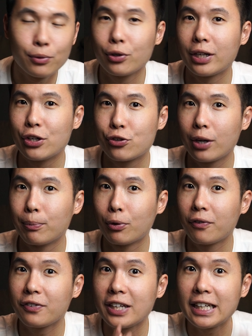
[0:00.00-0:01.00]
you can trade
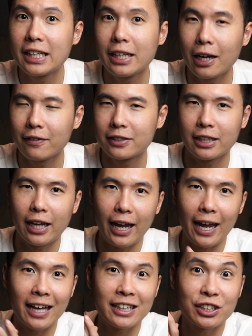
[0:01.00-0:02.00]
both ETFs
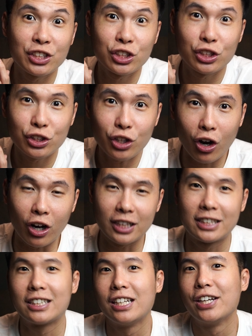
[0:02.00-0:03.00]
and
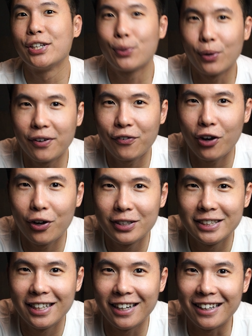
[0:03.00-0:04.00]
stocks 24
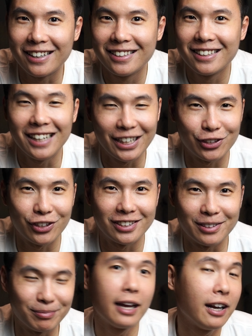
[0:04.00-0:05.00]
hours a day. That's
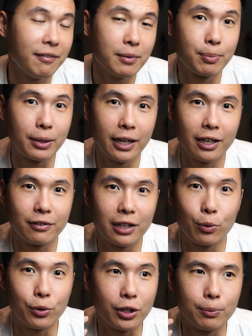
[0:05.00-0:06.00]
awesome. And I've been playing
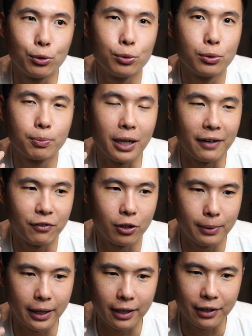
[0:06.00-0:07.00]
around with the Moomoo
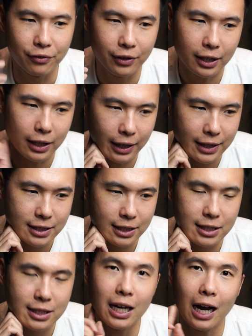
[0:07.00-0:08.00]
platform and I realized
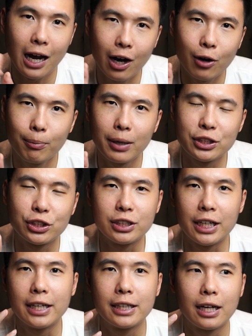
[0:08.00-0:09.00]
just how much
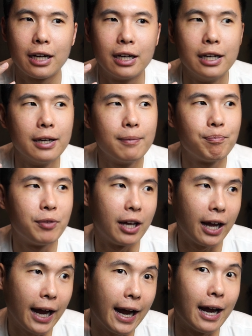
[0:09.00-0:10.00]
data the
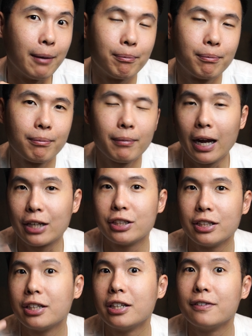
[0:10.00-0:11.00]
app
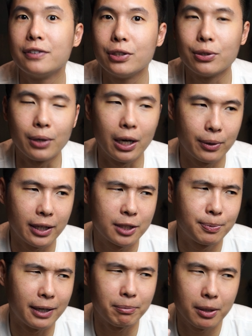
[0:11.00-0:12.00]
actually gives you. I would
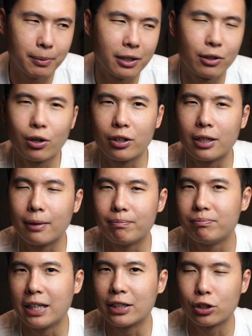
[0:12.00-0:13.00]
expect maybe, you know, on the
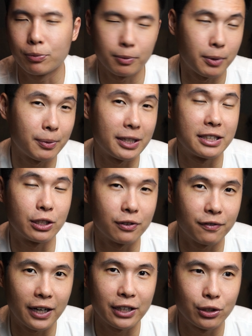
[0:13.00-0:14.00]
desktop, it might be easy to
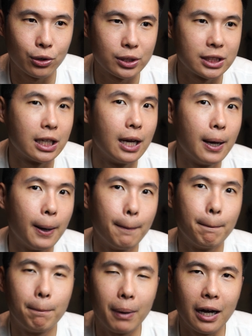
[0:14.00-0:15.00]
find those.
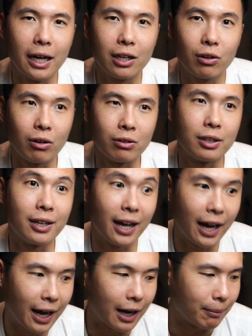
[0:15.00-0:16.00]
But on the
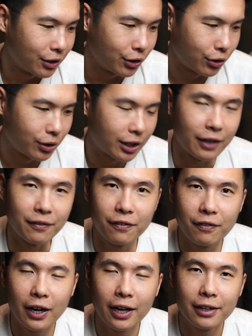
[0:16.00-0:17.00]
app, you know, you can
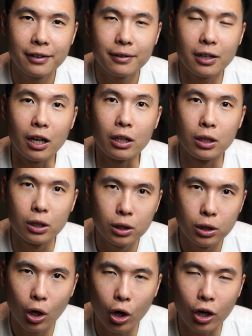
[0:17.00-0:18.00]
find a
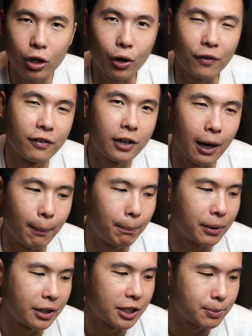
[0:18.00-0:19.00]
lot of
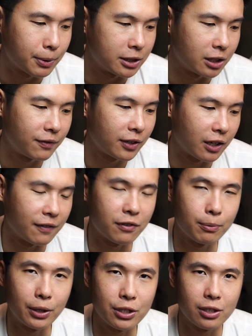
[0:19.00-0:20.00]
company-specific
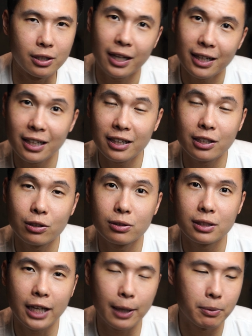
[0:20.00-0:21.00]
information. The analytical
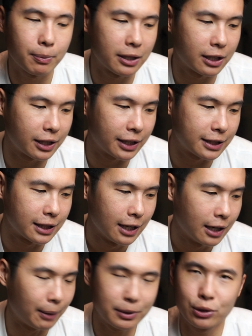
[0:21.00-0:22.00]
capabilities,
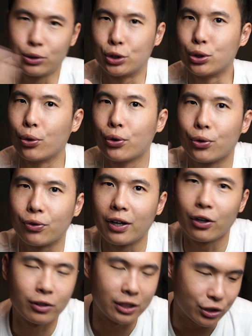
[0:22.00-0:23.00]
I'm just going to show you
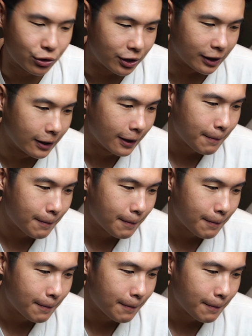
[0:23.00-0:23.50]
right on the screen.